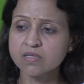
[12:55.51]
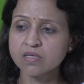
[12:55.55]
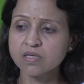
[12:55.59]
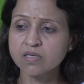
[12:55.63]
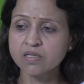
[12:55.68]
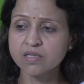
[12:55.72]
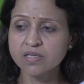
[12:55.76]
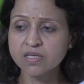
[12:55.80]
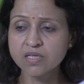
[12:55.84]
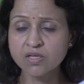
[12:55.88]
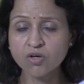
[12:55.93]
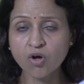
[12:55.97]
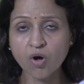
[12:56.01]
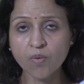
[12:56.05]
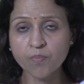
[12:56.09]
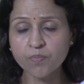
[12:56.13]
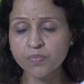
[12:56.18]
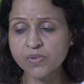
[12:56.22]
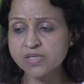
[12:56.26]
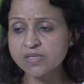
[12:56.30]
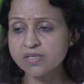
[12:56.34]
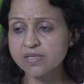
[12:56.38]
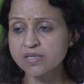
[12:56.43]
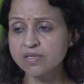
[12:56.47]
a
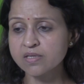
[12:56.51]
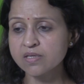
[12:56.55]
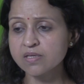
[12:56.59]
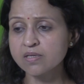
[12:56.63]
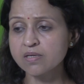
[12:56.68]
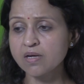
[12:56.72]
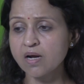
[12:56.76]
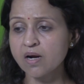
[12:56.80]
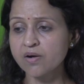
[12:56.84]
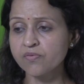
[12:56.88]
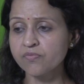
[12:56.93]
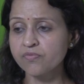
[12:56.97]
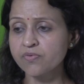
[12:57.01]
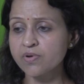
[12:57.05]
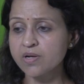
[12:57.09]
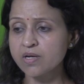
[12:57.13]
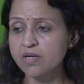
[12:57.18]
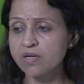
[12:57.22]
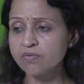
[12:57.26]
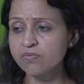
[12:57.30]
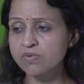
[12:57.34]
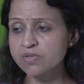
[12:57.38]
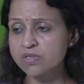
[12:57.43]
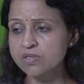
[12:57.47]
decompensated heart failure,